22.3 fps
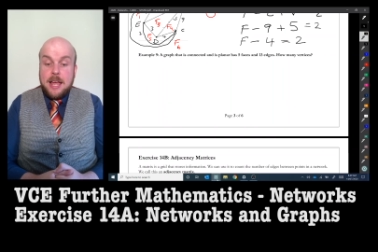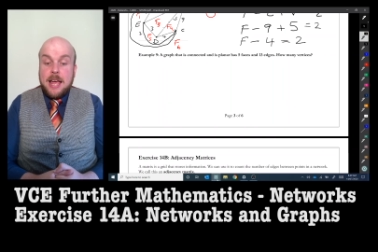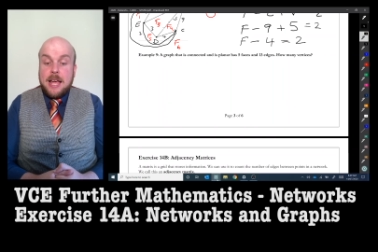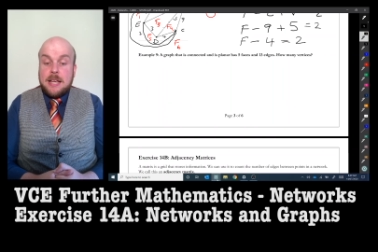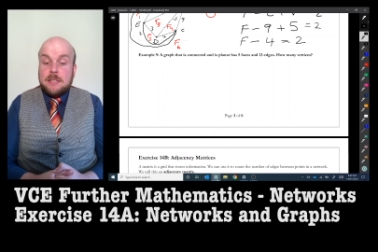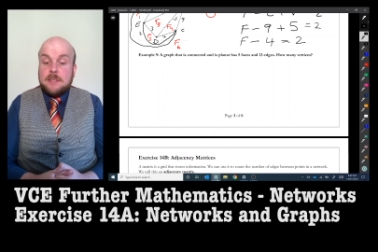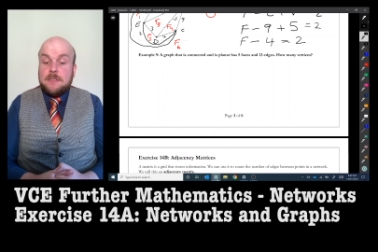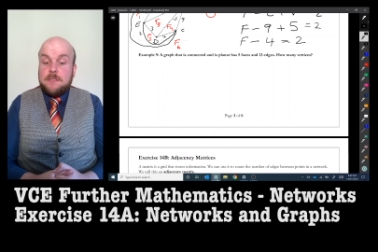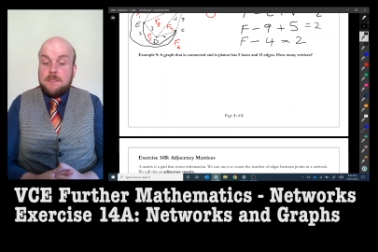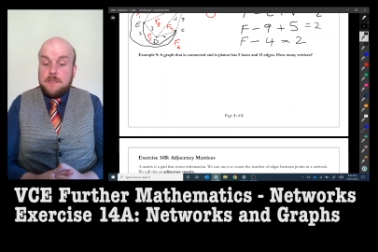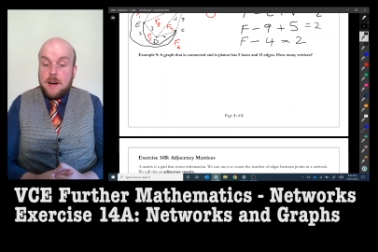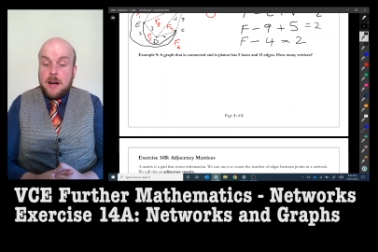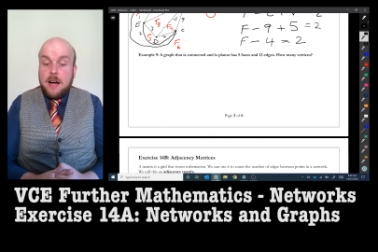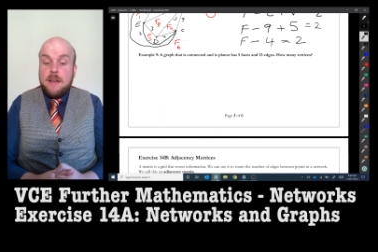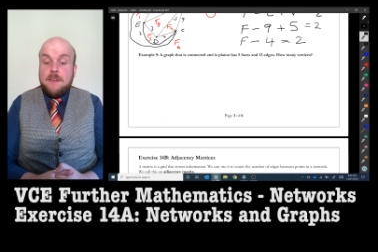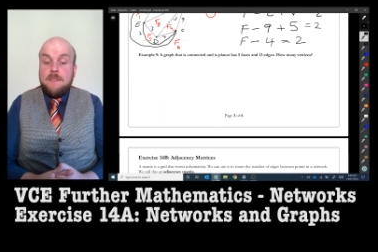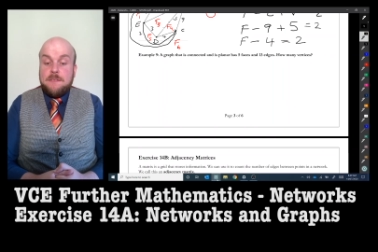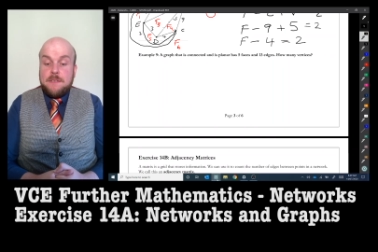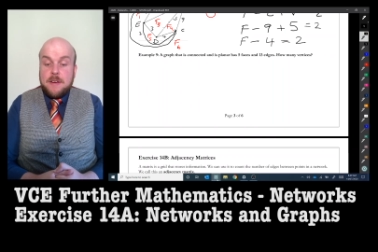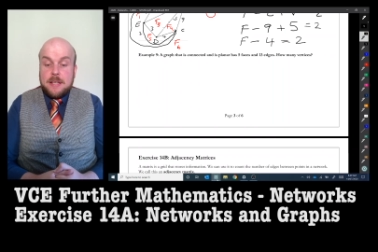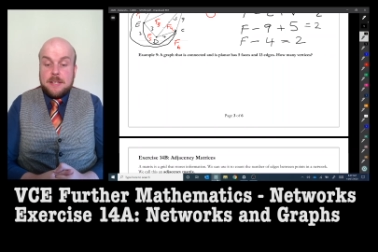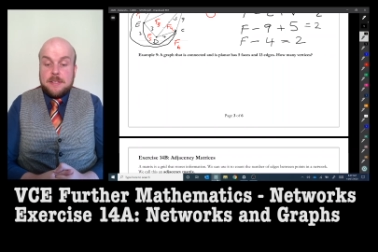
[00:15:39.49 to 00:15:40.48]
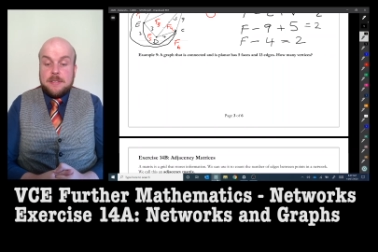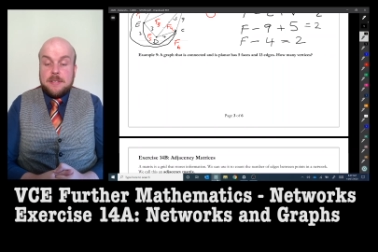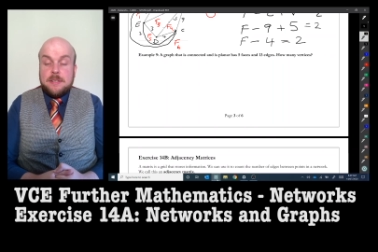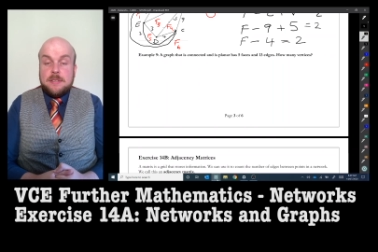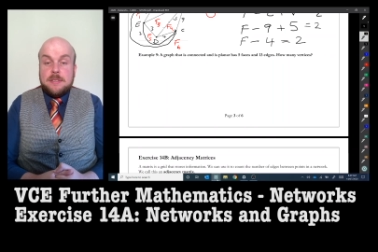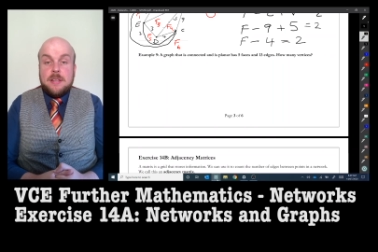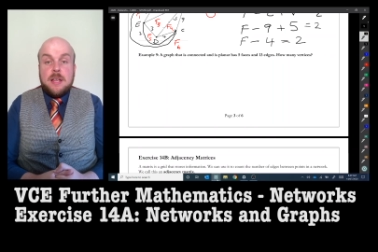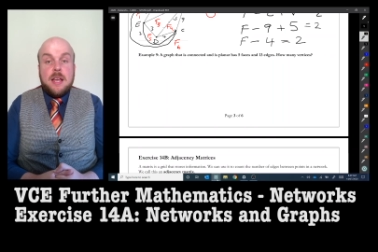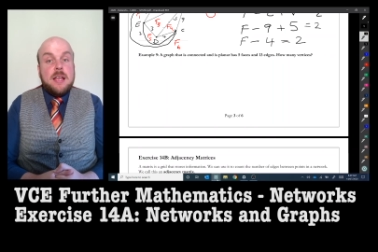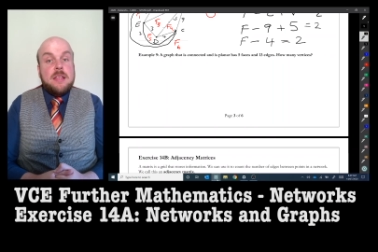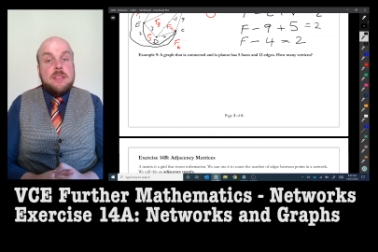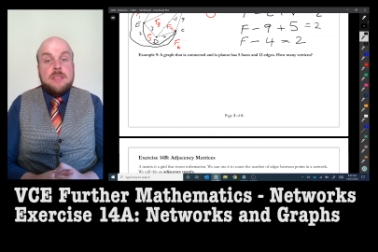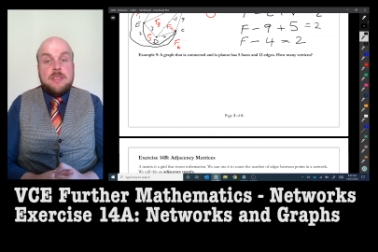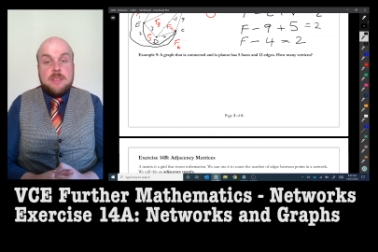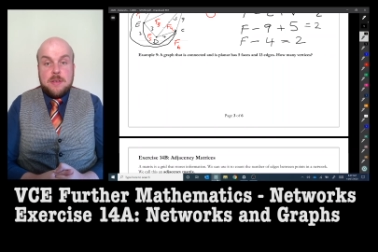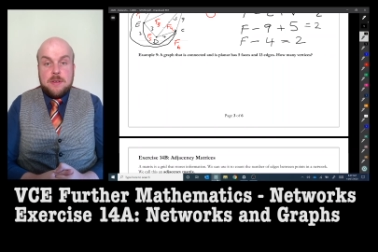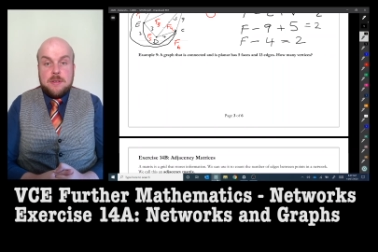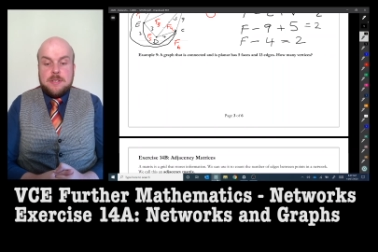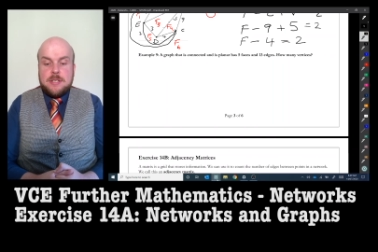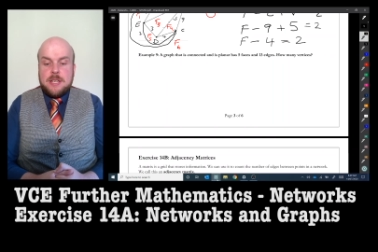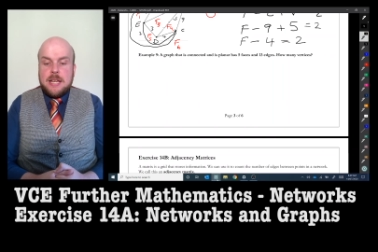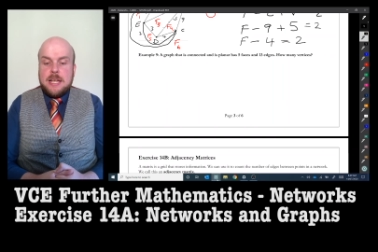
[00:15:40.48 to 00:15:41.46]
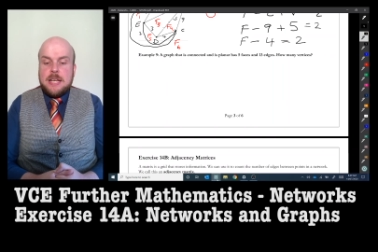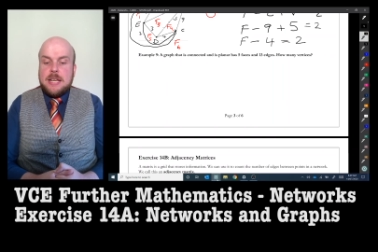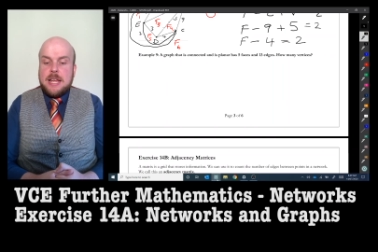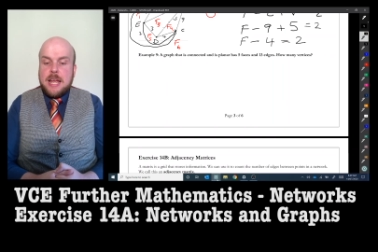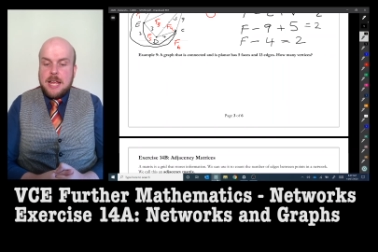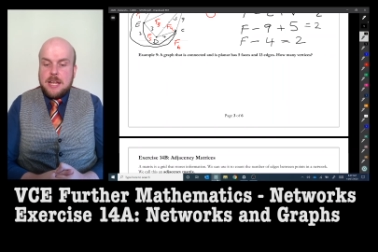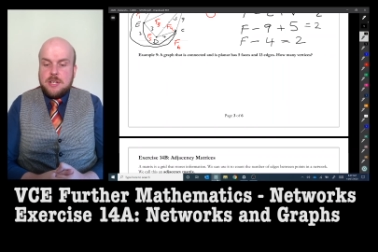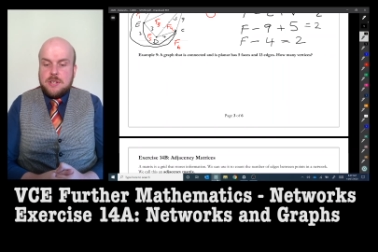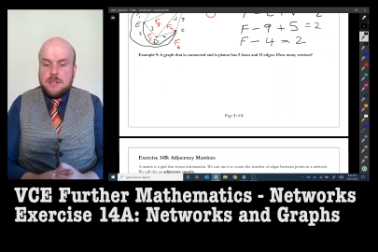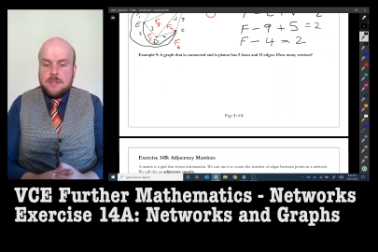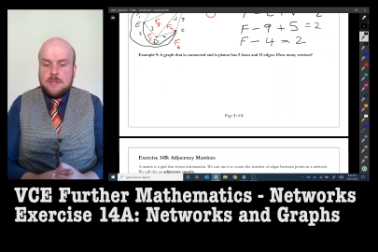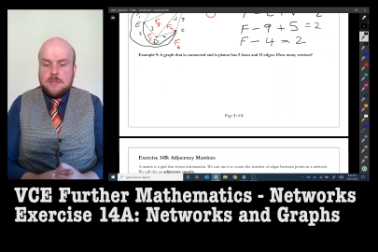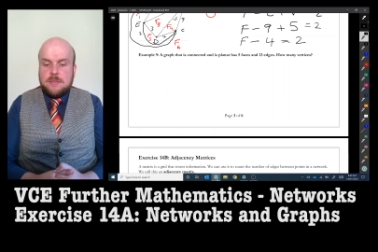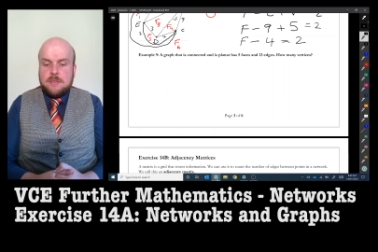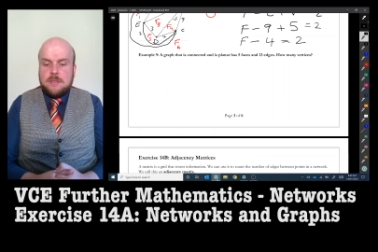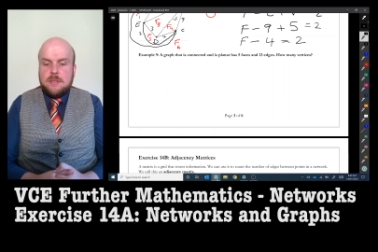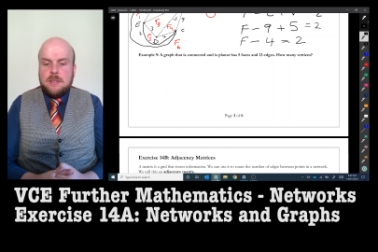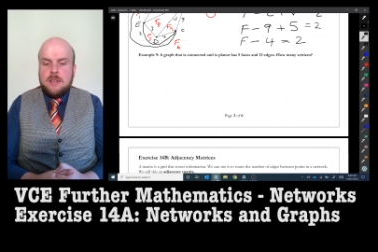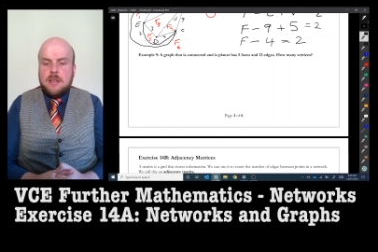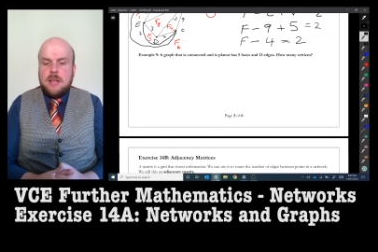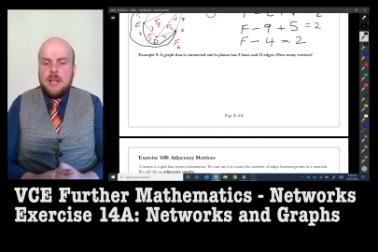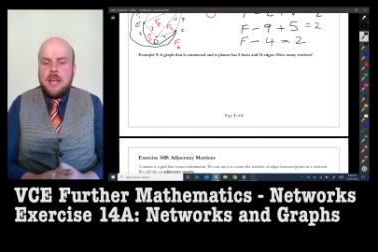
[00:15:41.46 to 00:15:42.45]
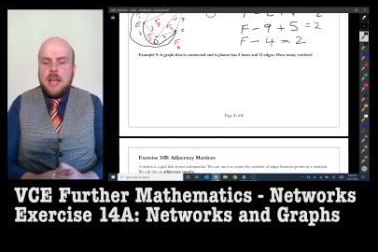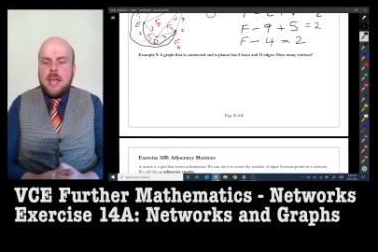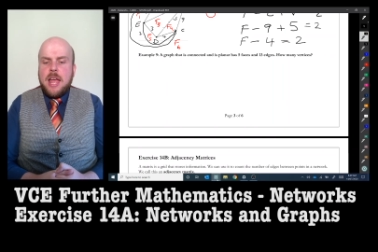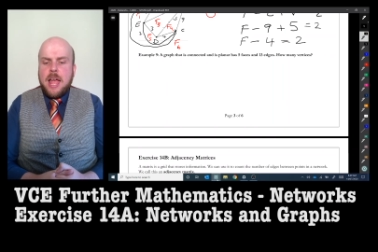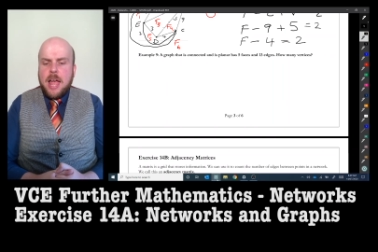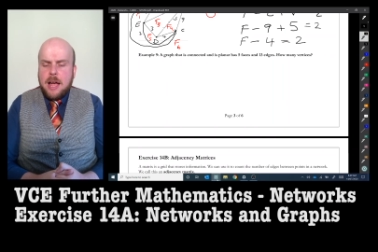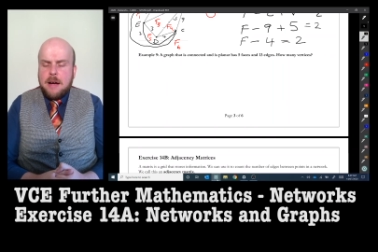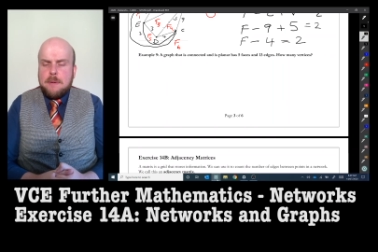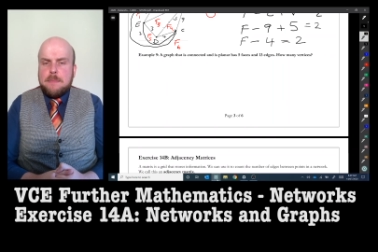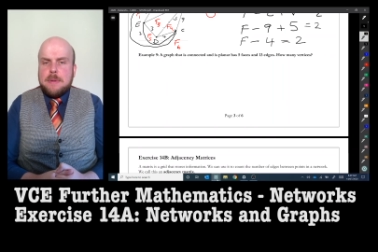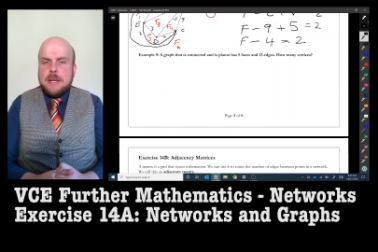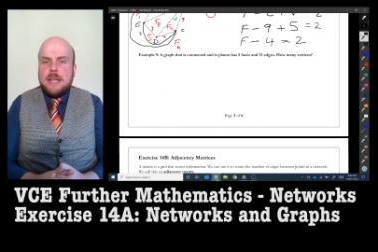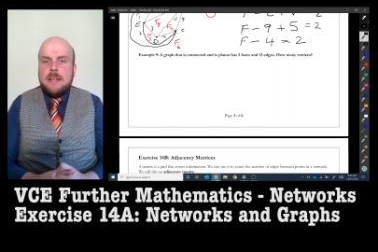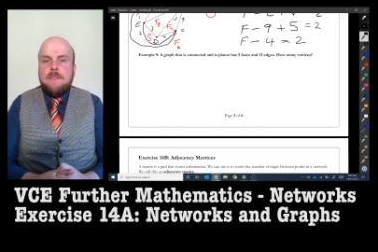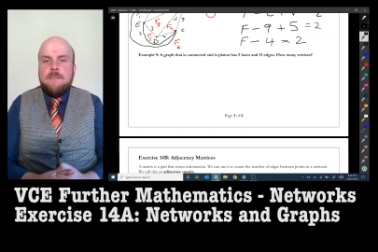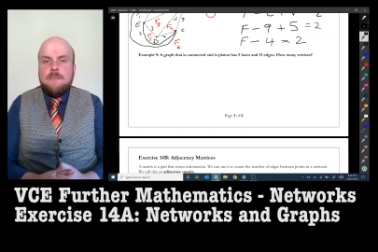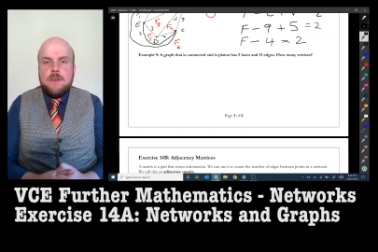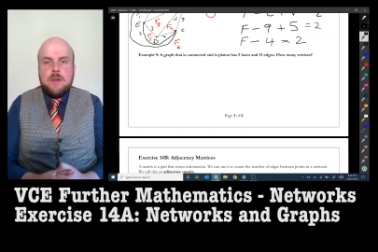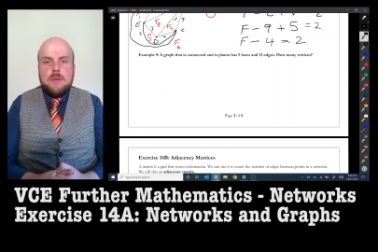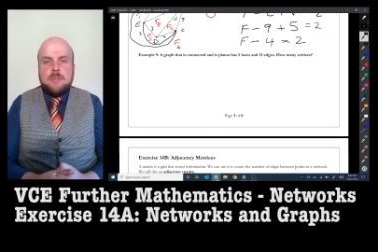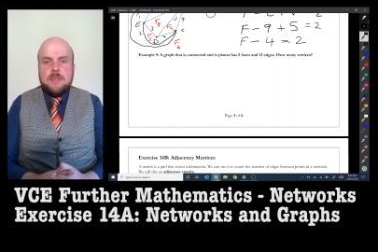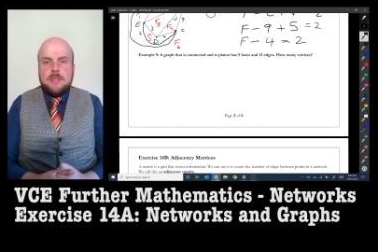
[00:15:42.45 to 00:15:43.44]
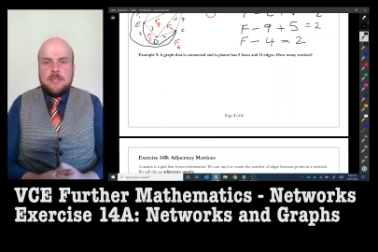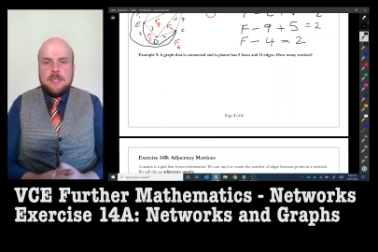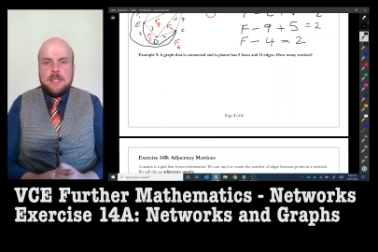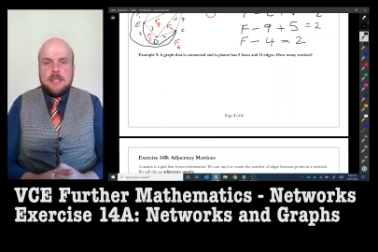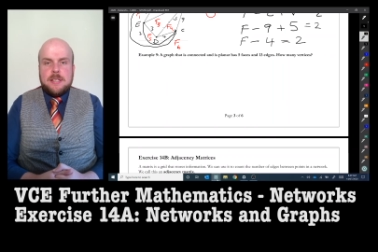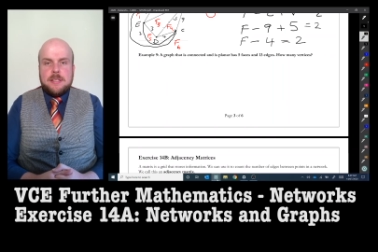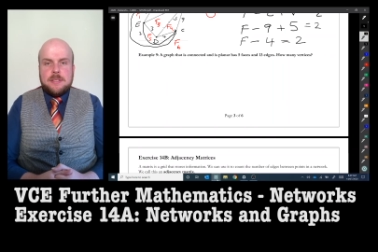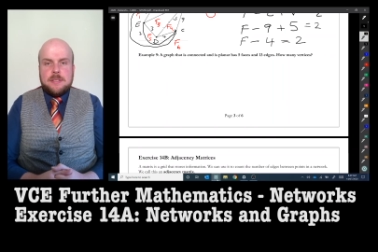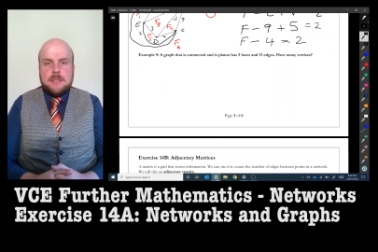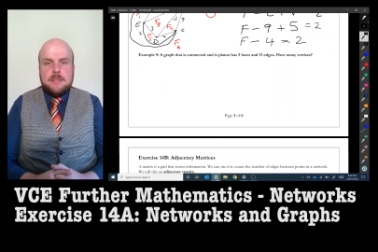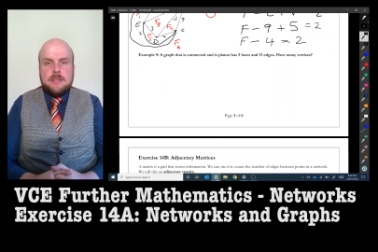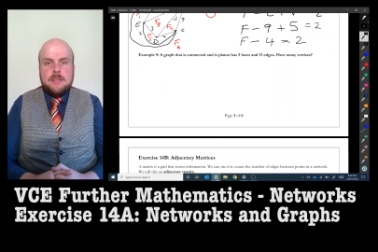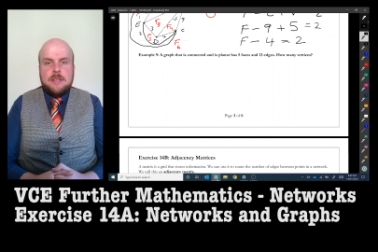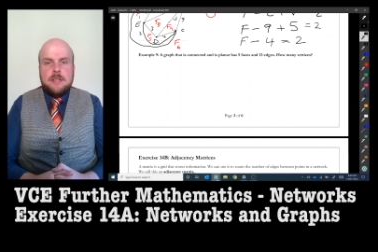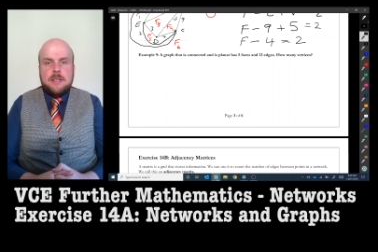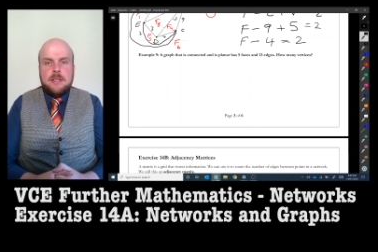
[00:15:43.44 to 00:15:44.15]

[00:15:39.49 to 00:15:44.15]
has five faces and thirteen edges. How many vertices?